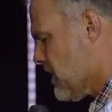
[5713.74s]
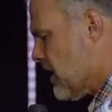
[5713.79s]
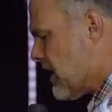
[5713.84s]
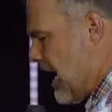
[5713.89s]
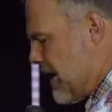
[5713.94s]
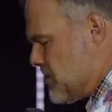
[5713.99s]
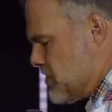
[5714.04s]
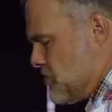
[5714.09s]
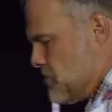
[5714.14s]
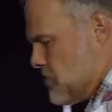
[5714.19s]
What
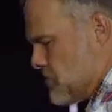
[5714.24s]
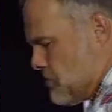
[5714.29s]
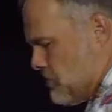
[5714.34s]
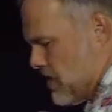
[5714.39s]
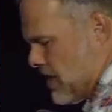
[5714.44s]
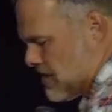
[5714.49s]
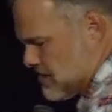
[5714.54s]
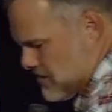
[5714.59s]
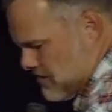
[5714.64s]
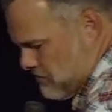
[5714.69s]
could God do
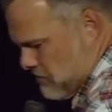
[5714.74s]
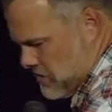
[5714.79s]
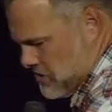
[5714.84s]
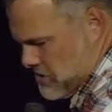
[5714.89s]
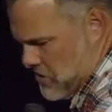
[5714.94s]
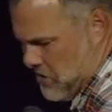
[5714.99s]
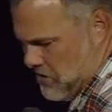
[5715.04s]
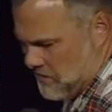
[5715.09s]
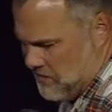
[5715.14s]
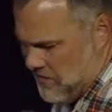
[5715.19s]
through us if
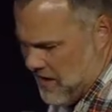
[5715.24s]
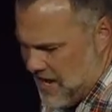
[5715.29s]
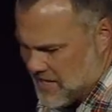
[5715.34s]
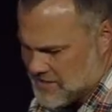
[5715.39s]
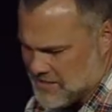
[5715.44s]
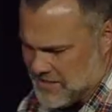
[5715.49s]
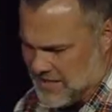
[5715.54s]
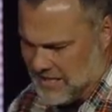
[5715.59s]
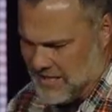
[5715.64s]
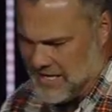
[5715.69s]
we started
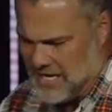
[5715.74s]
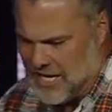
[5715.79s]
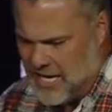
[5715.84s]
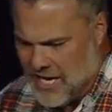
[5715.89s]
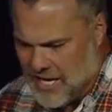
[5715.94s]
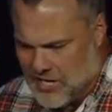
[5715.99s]
fasting?